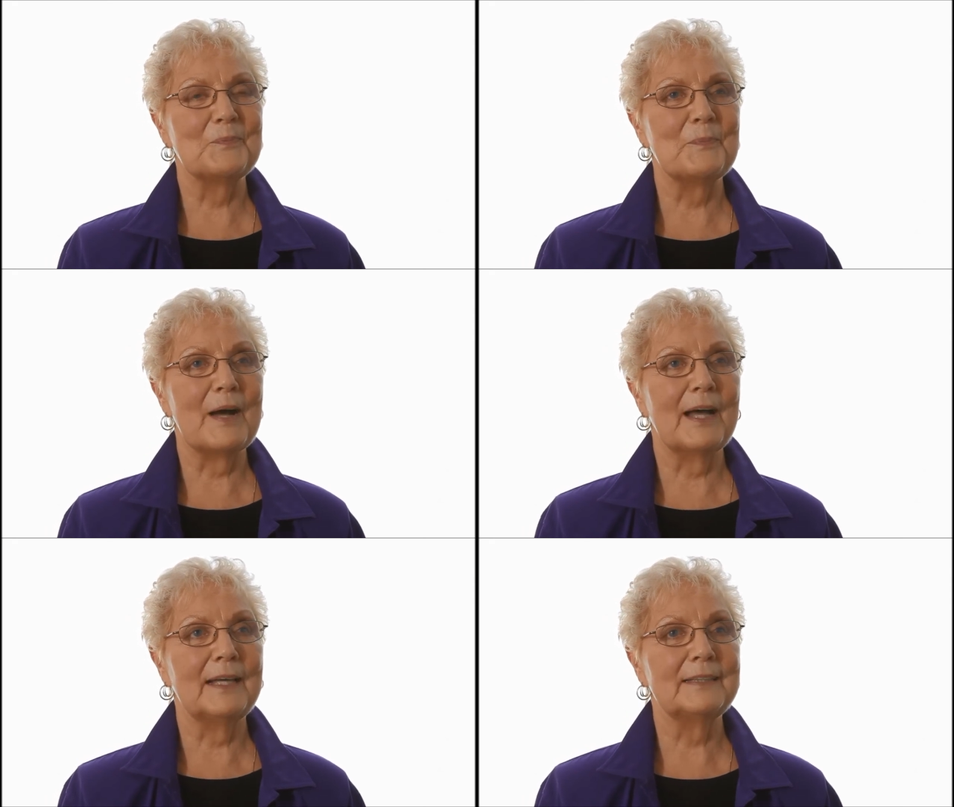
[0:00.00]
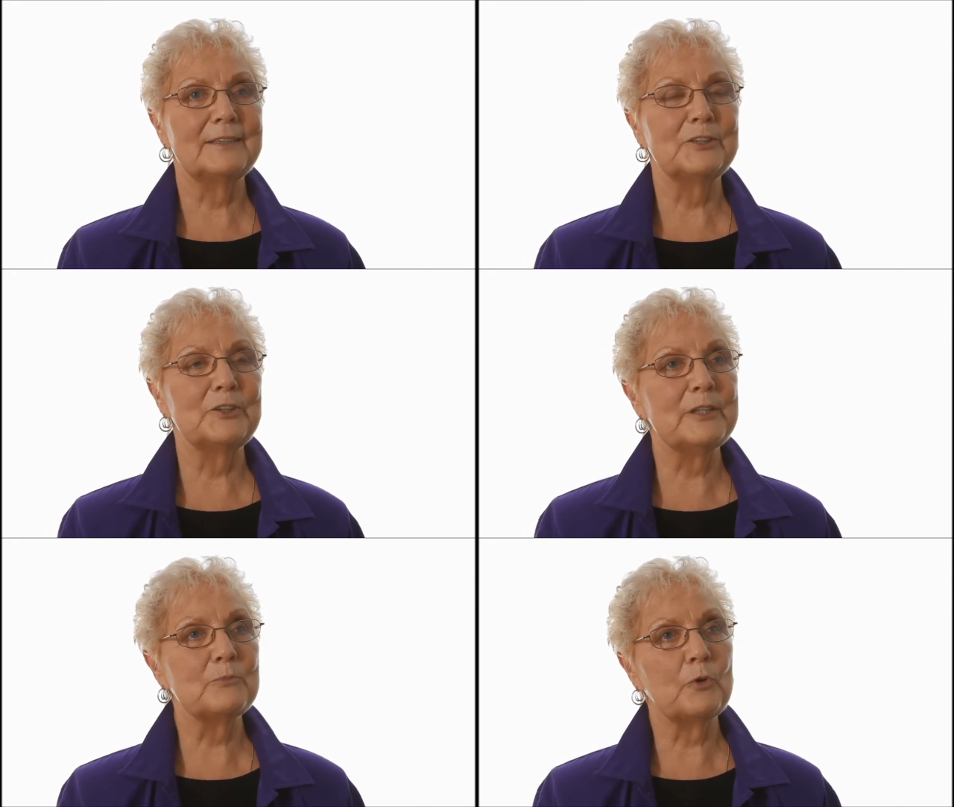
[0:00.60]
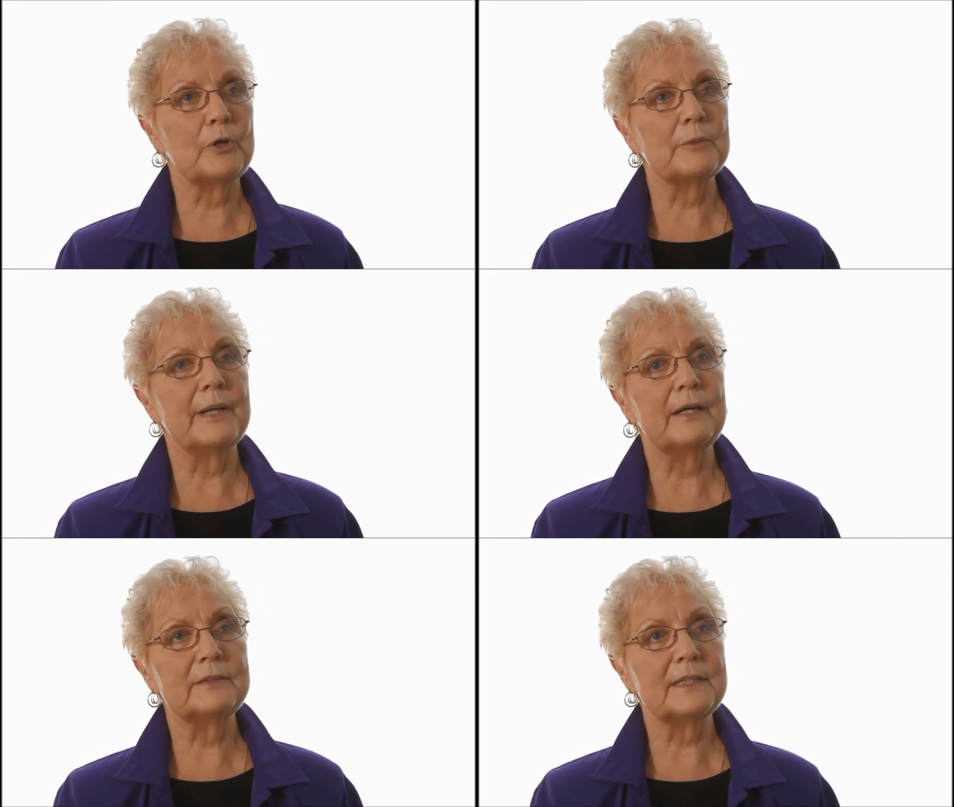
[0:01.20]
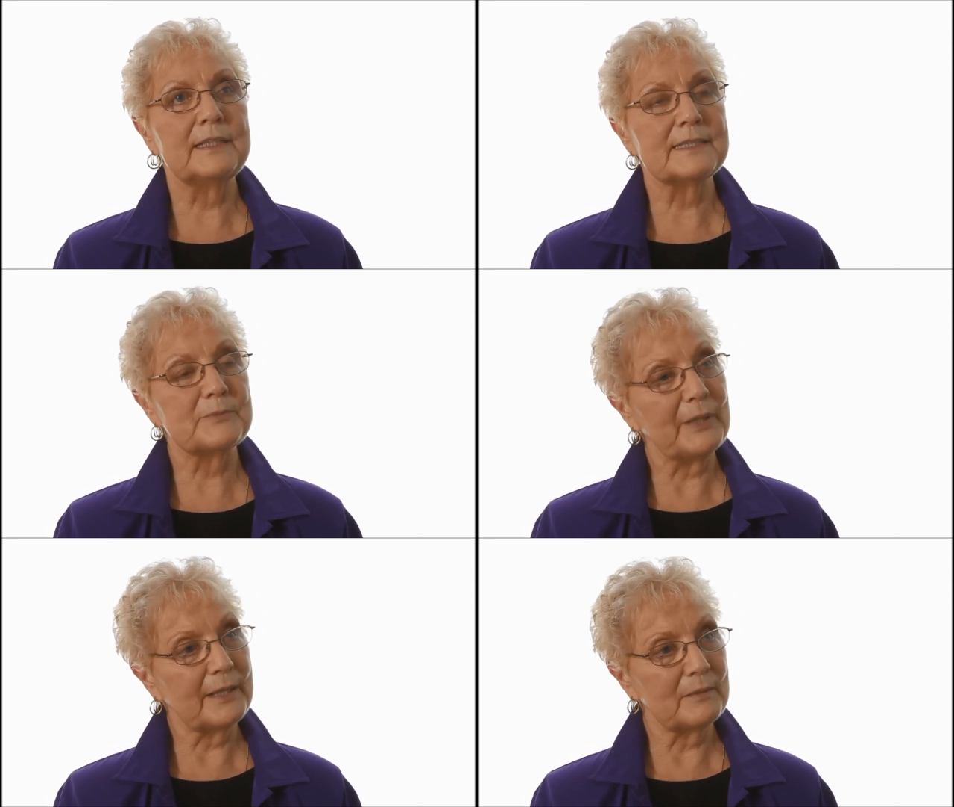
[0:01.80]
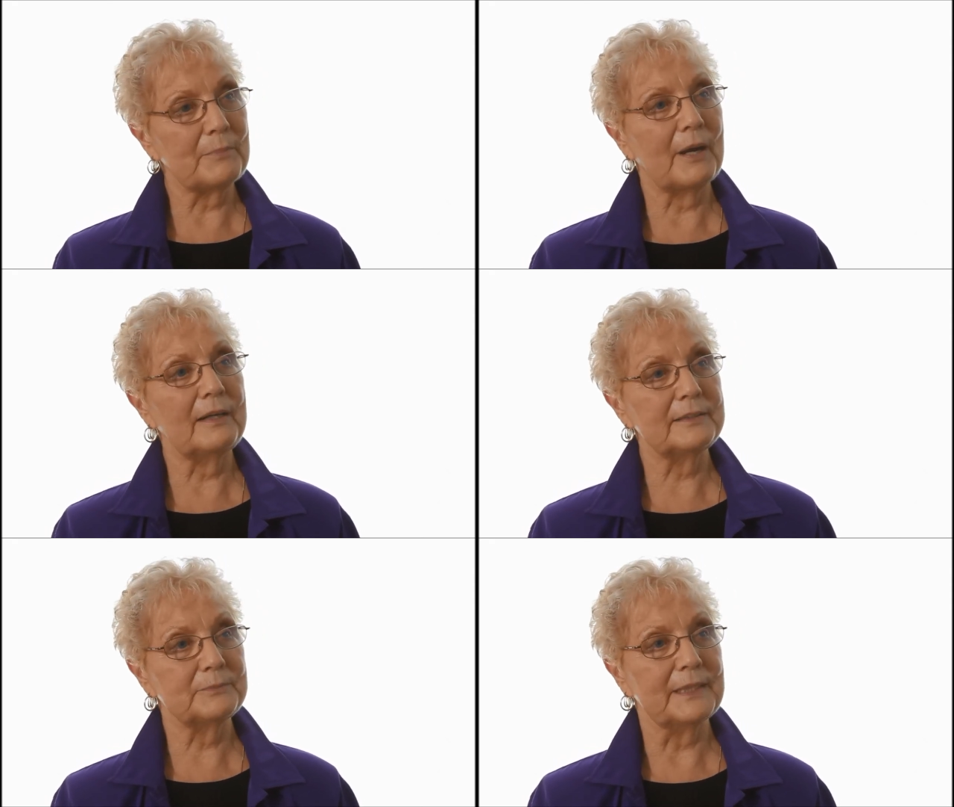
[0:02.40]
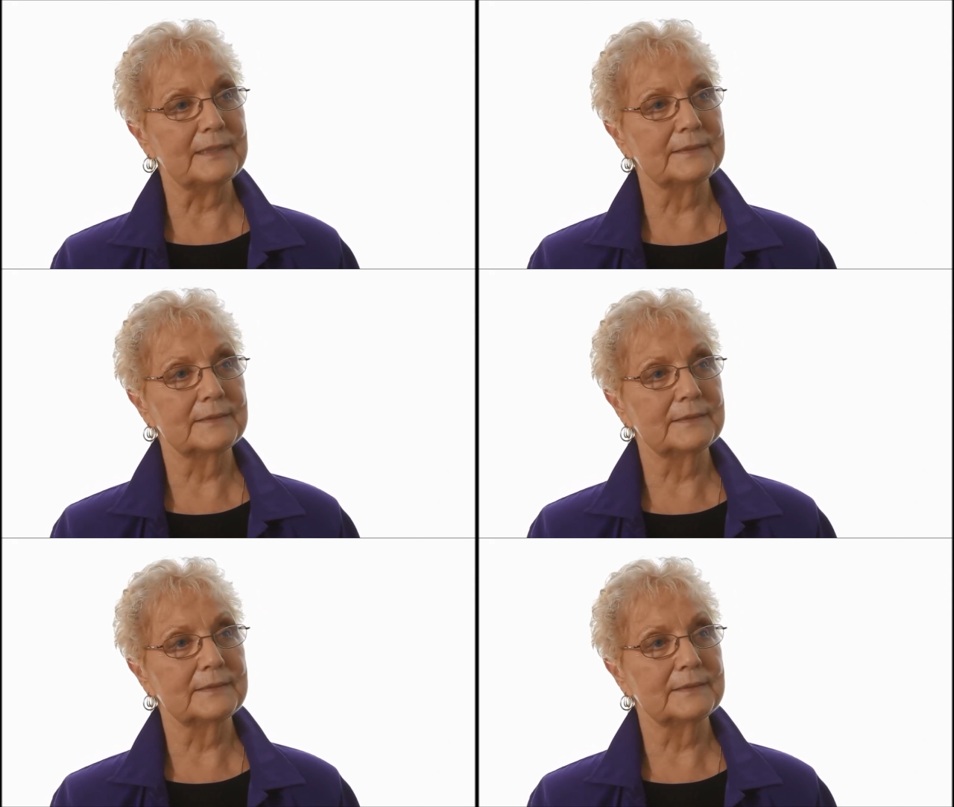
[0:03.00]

By learning more about it, it's become part of me.